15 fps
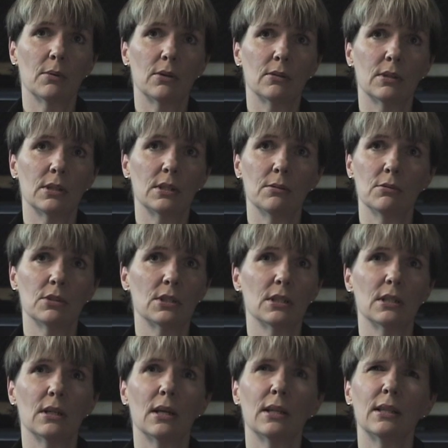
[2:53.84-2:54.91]
about that he was in
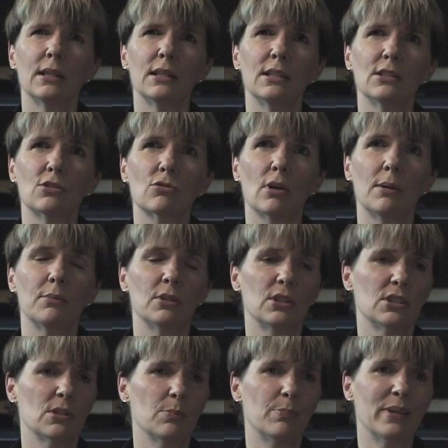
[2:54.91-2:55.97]
I think he described it
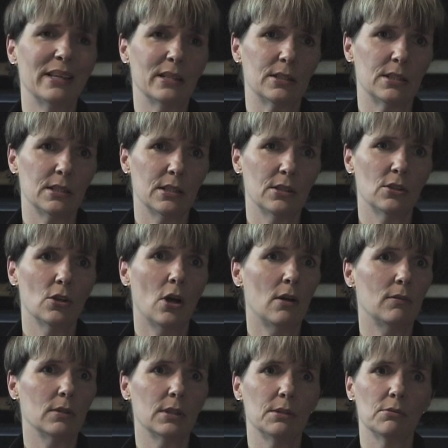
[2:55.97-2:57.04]
as a pit in a
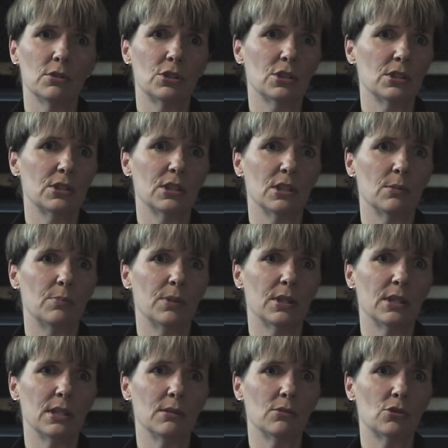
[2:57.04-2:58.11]
novel. He was just in the pit
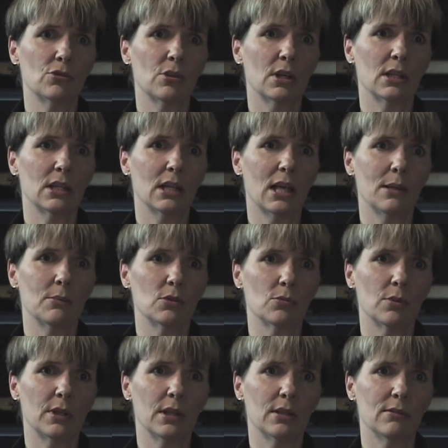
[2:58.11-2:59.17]
and he was trying to climb his
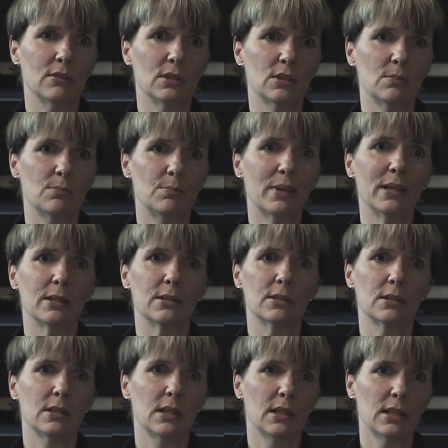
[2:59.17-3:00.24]
way out of this pit.
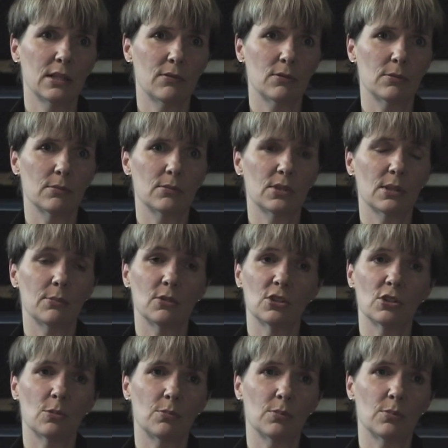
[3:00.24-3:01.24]
From someone so